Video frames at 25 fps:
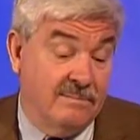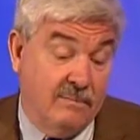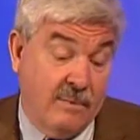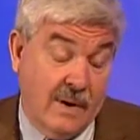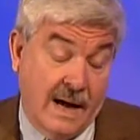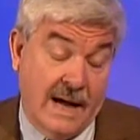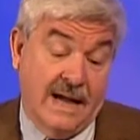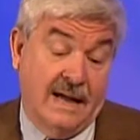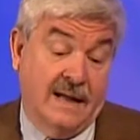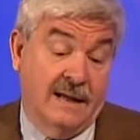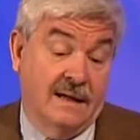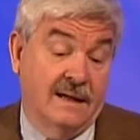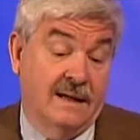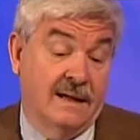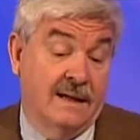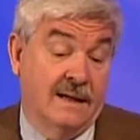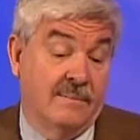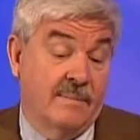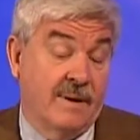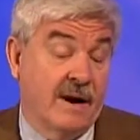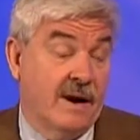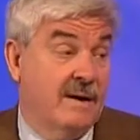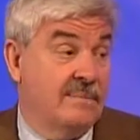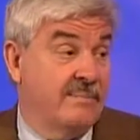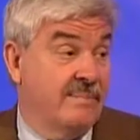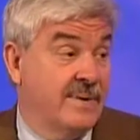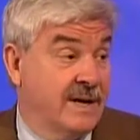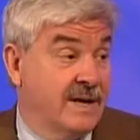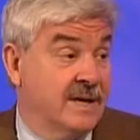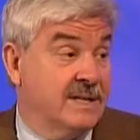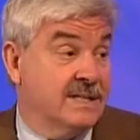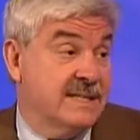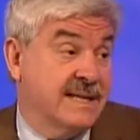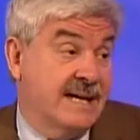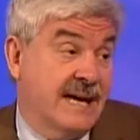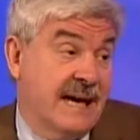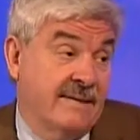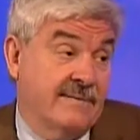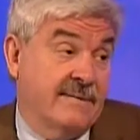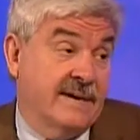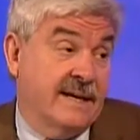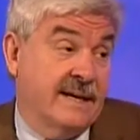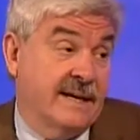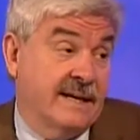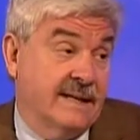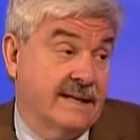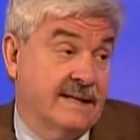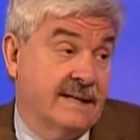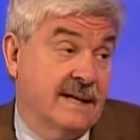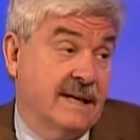well, because the
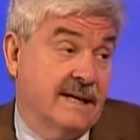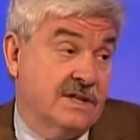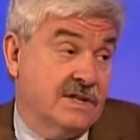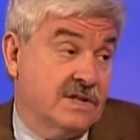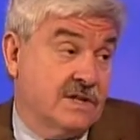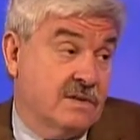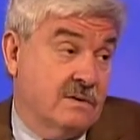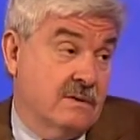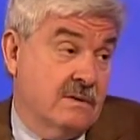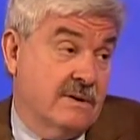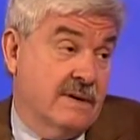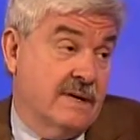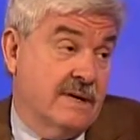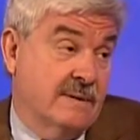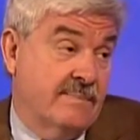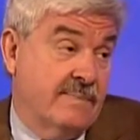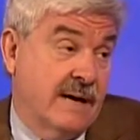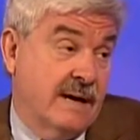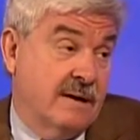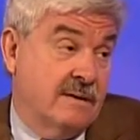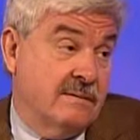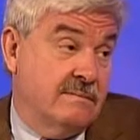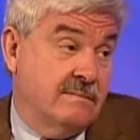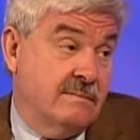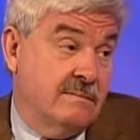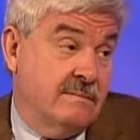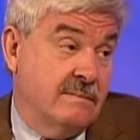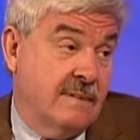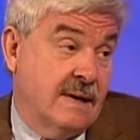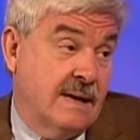Advocate had done a story about